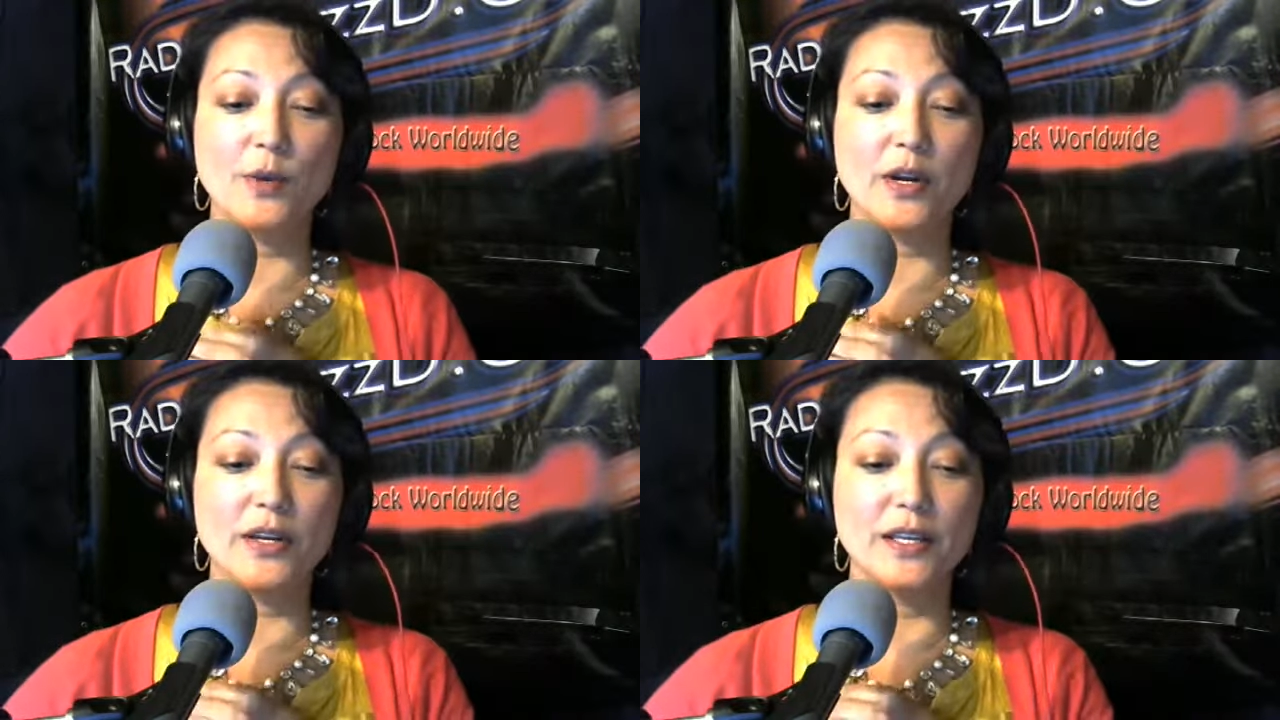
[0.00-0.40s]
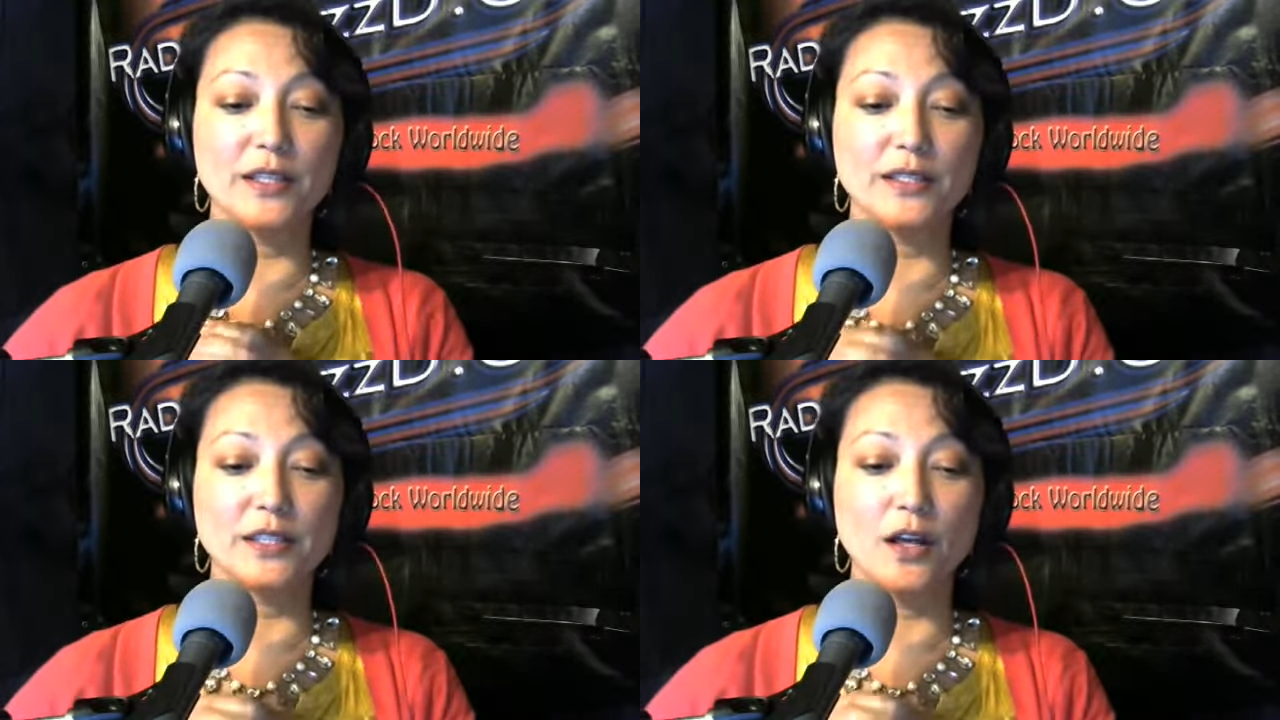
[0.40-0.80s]
wearing
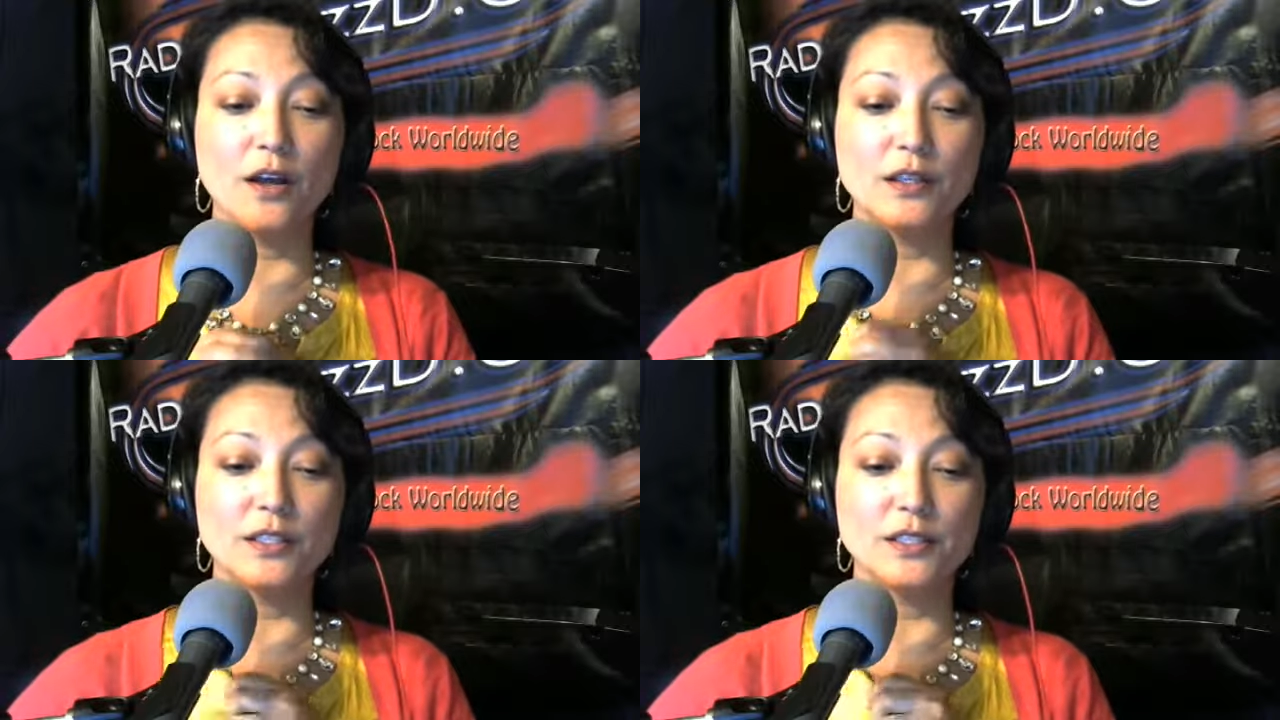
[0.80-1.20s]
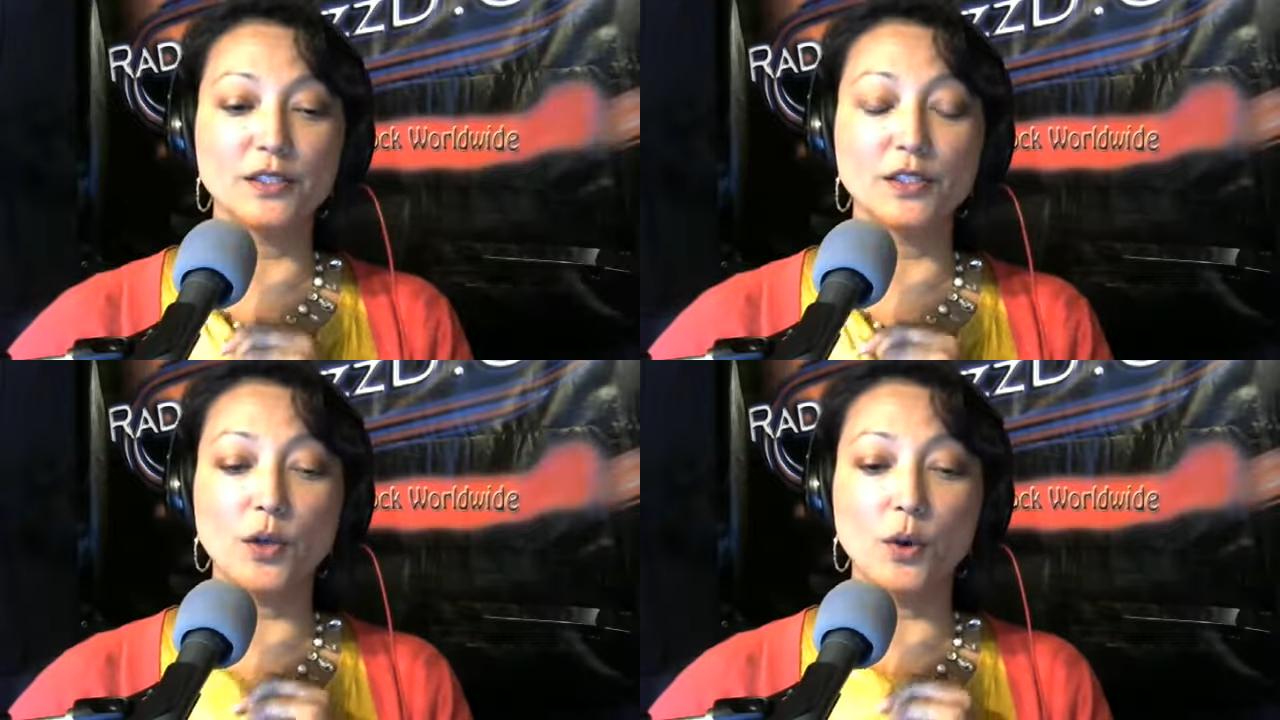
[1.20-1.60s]
these
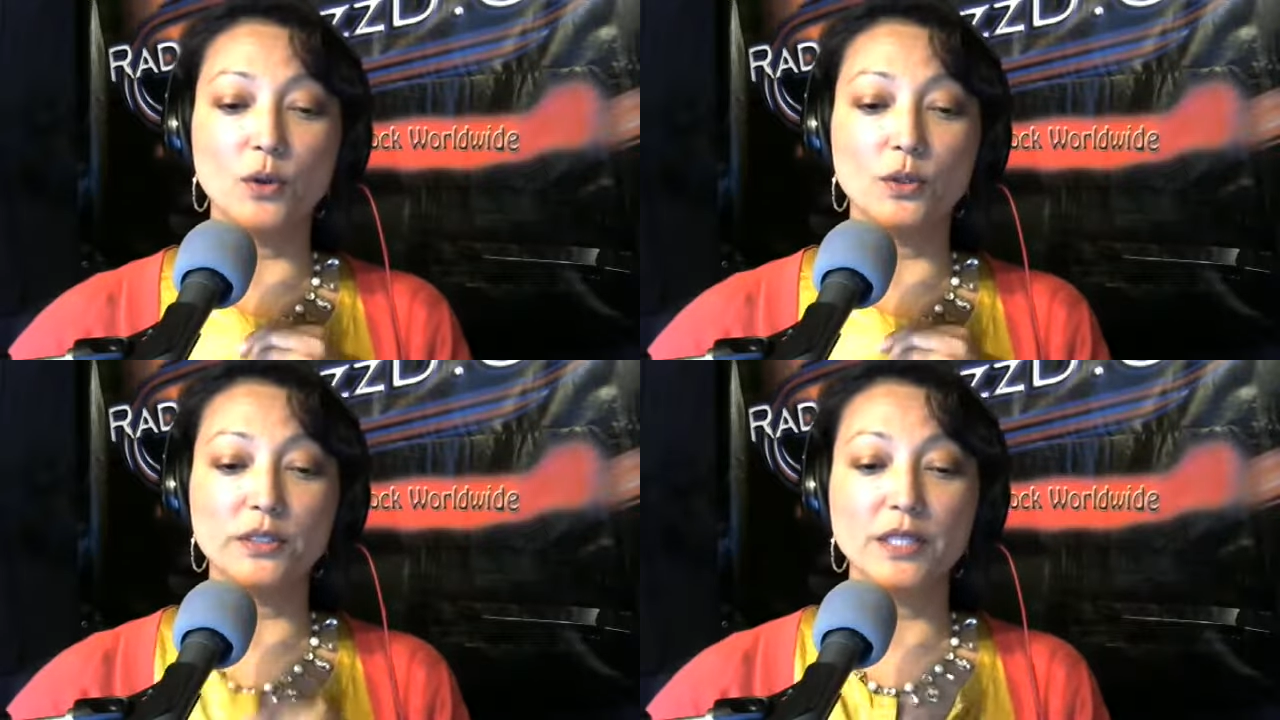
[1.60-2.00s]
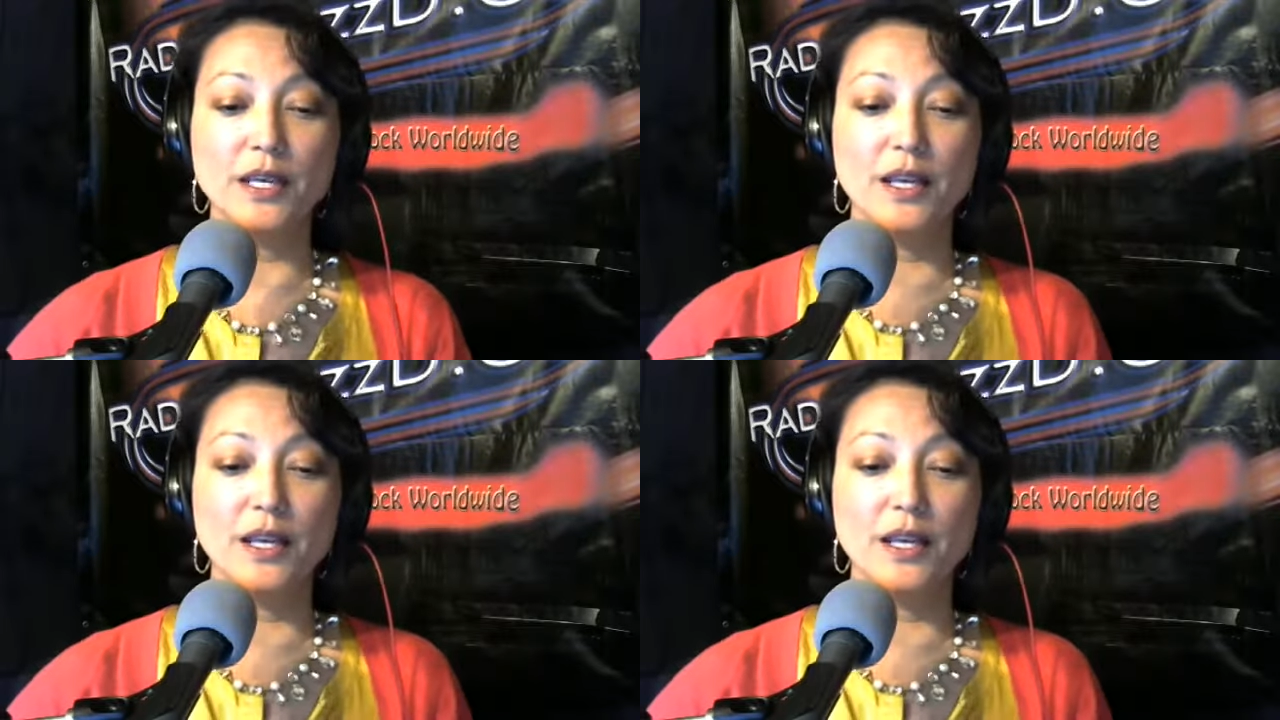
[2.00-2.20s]
colors, gold